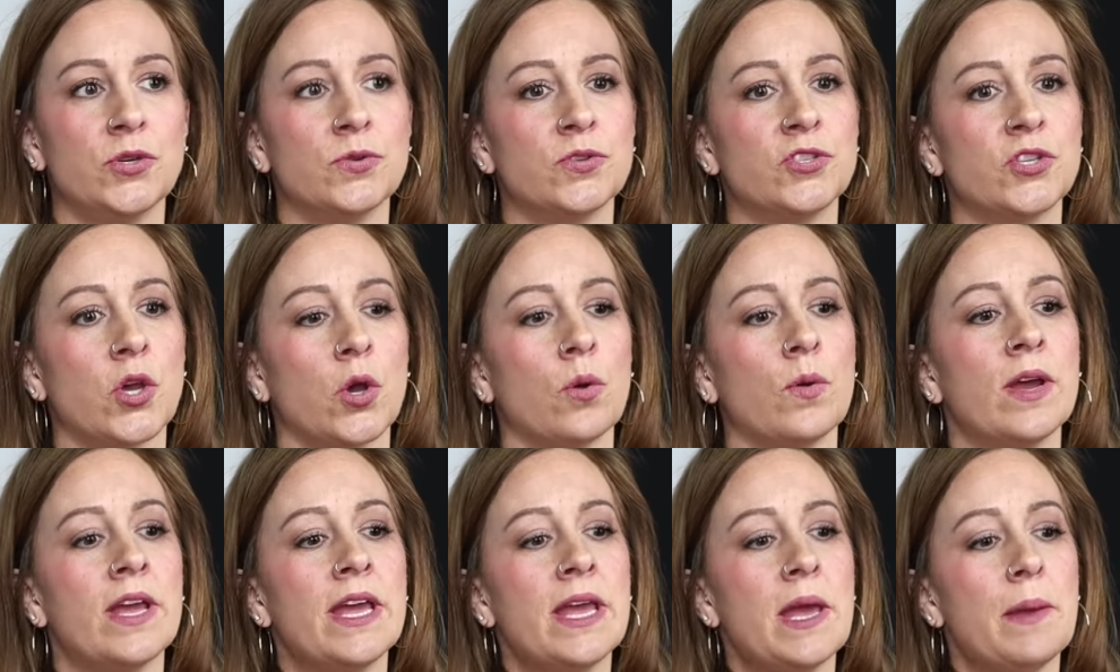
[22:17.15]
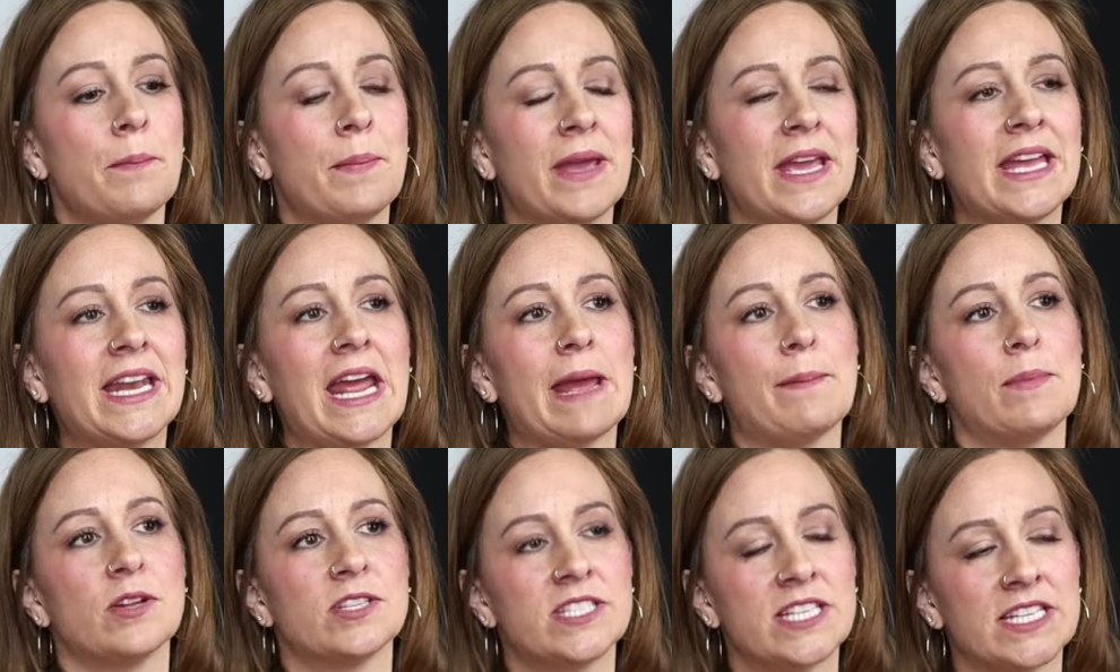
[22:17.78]
So being
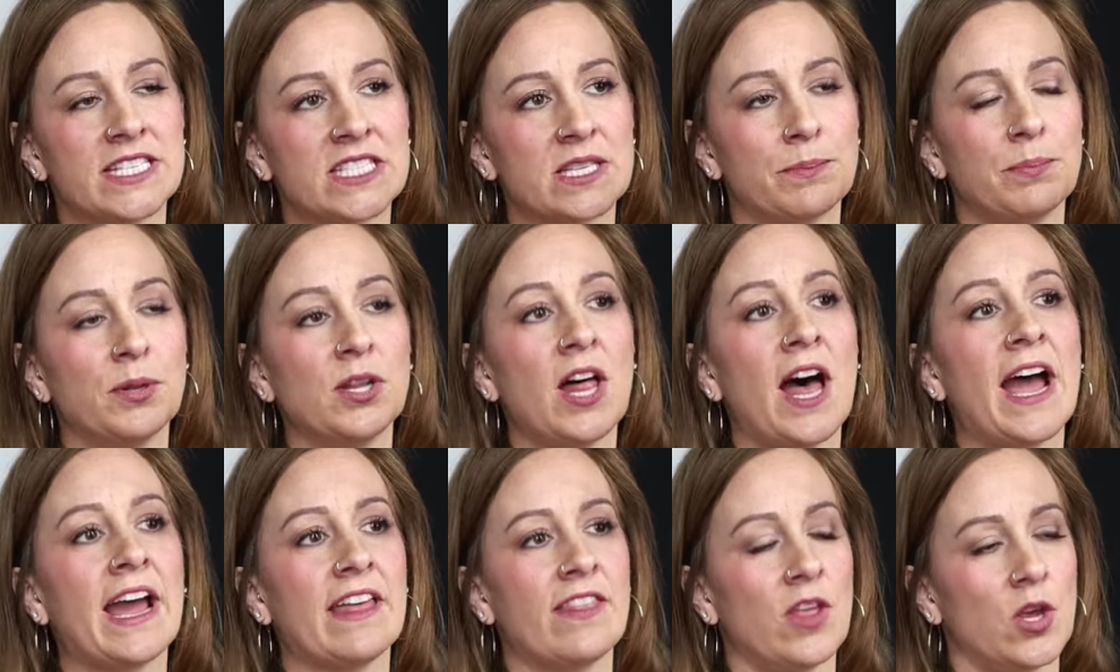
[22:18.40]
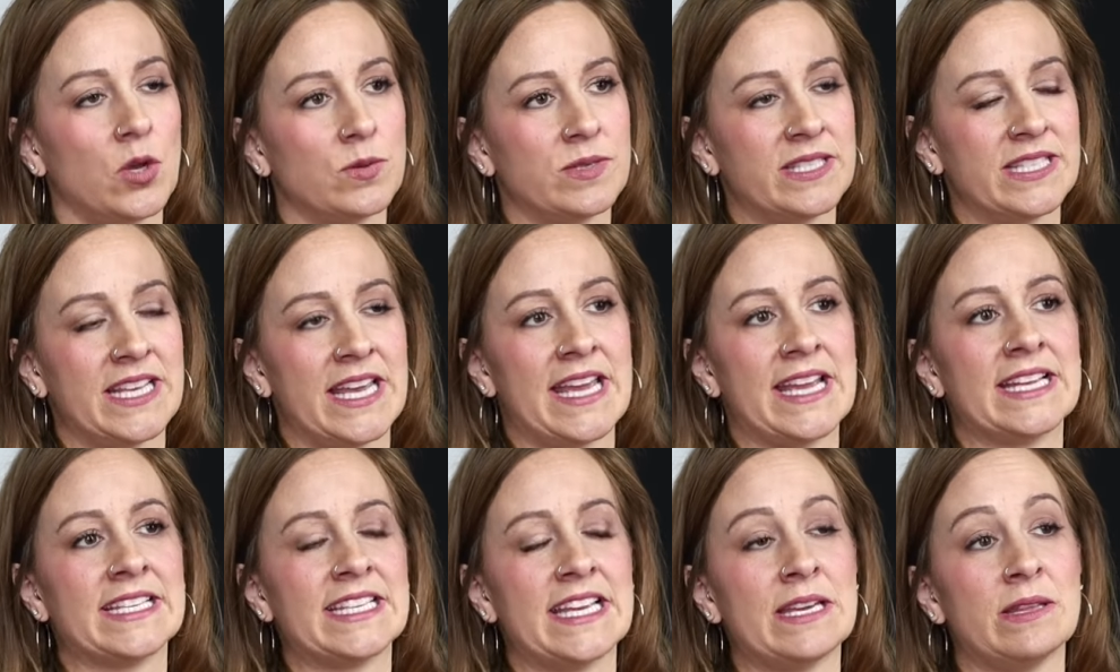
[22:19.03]
able to supply those
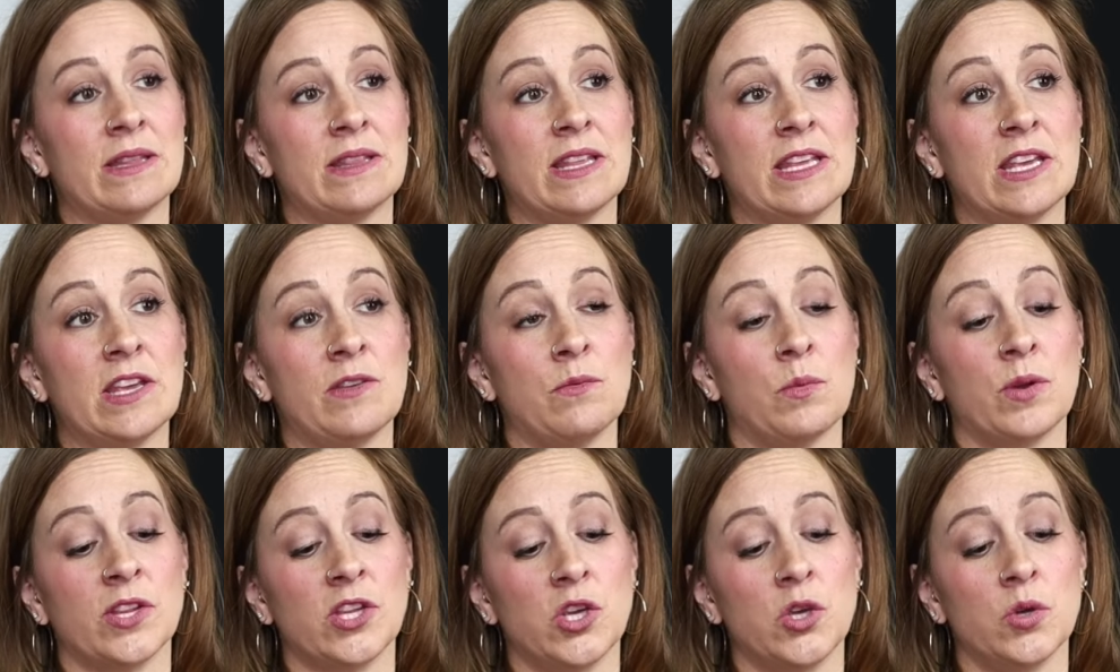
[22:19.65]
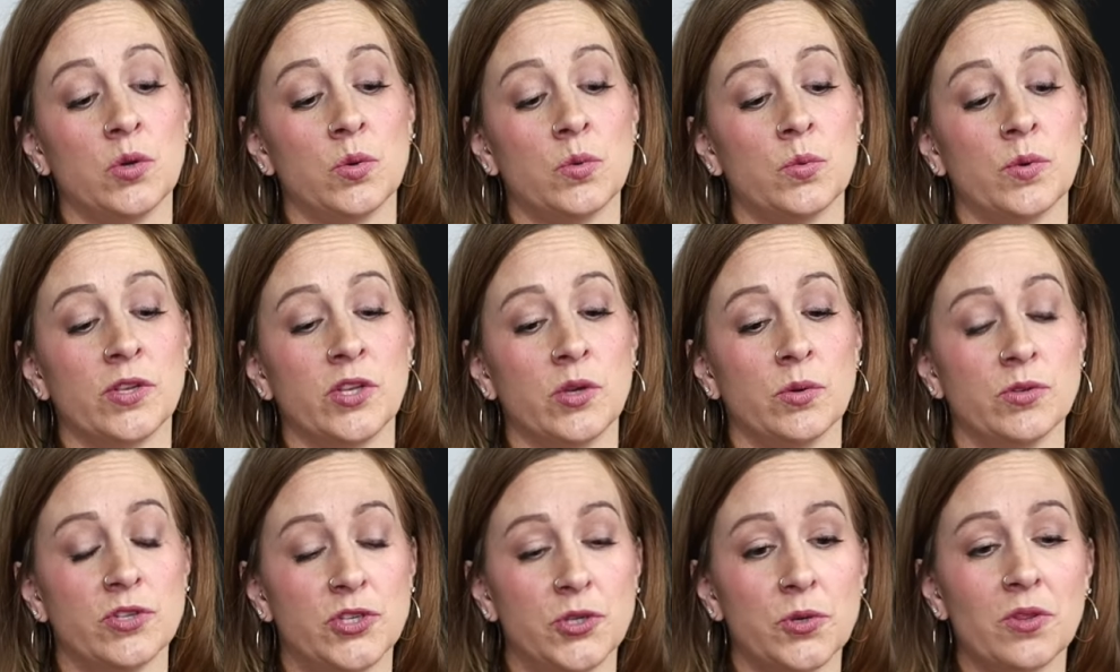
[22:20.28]
things it, when you when
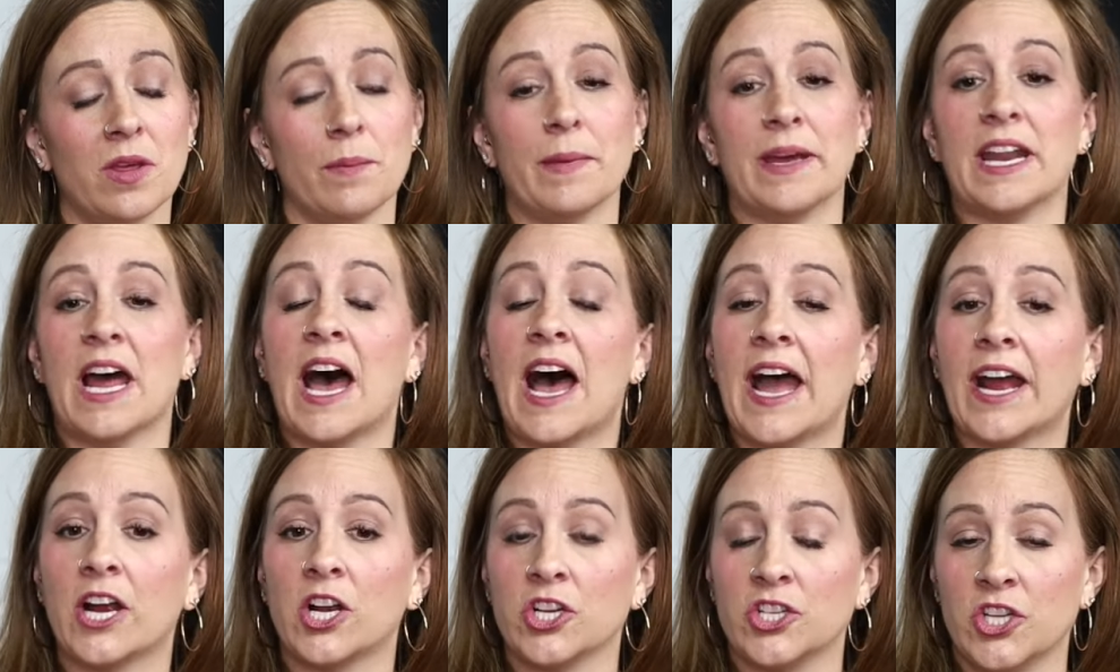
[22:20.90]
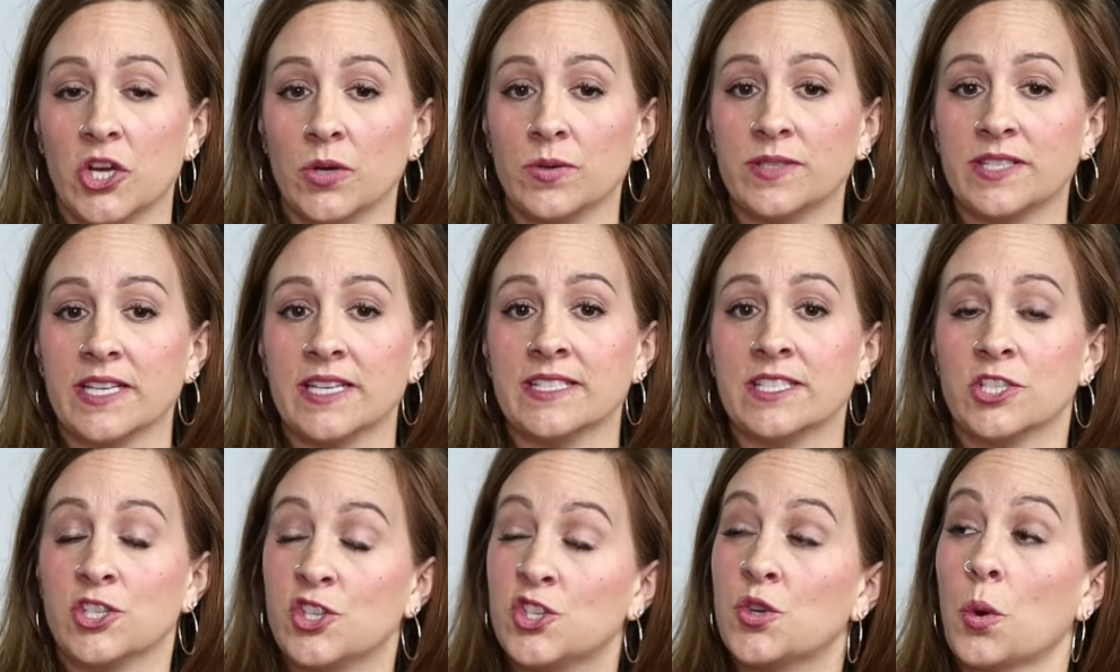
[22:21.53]
you do them at higher doses
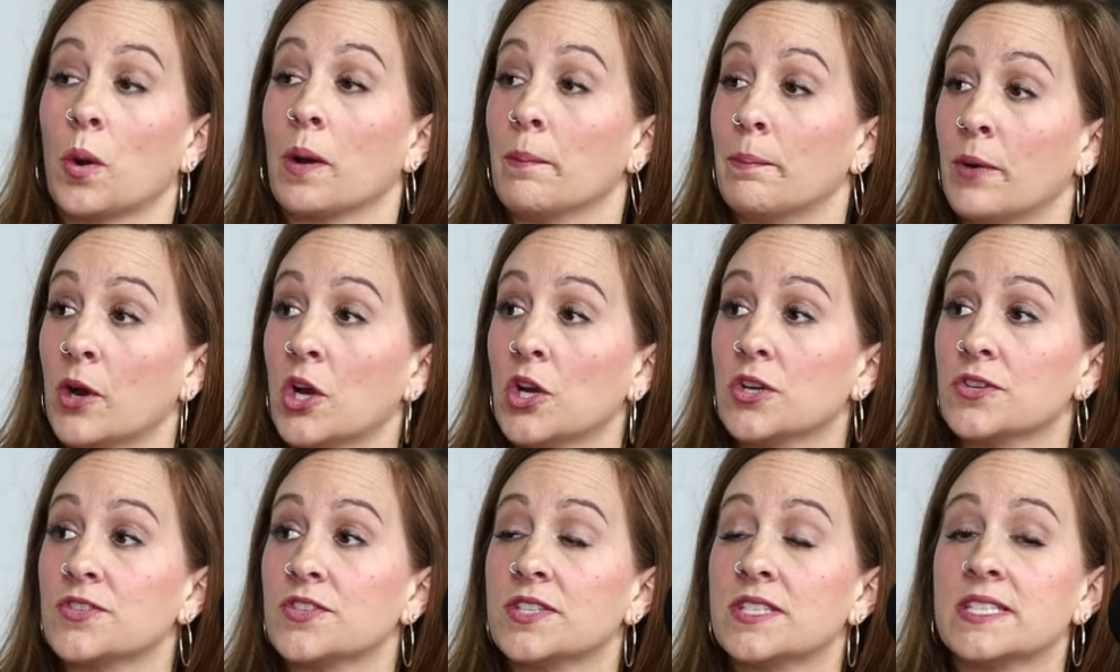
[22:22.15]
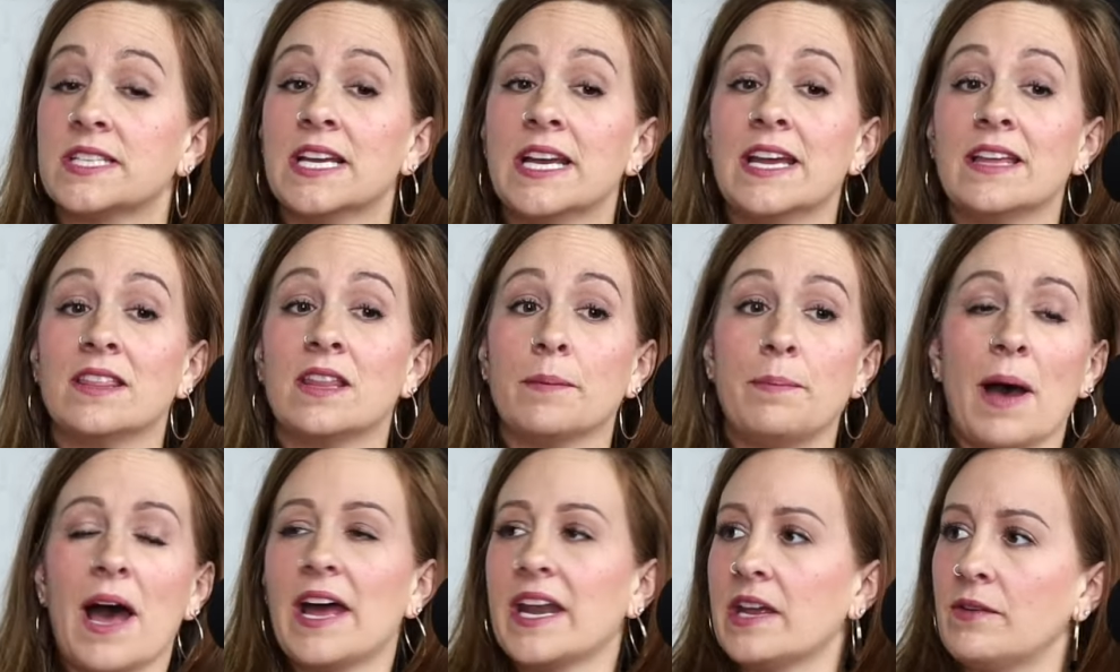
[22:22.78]
and short bursts, the
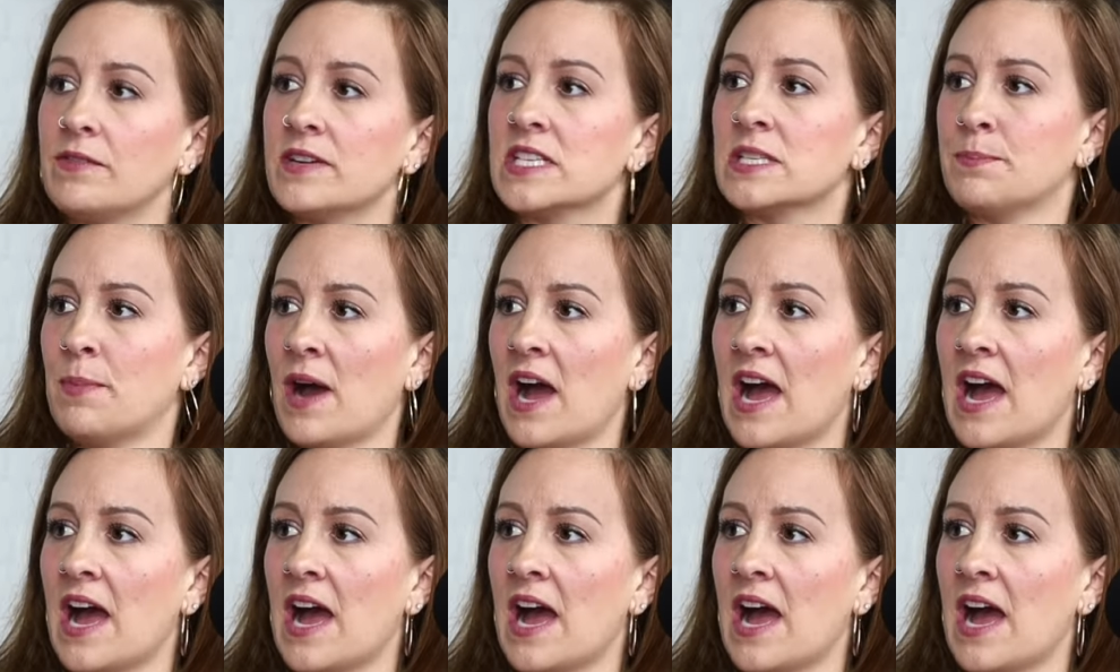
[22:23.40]
body responds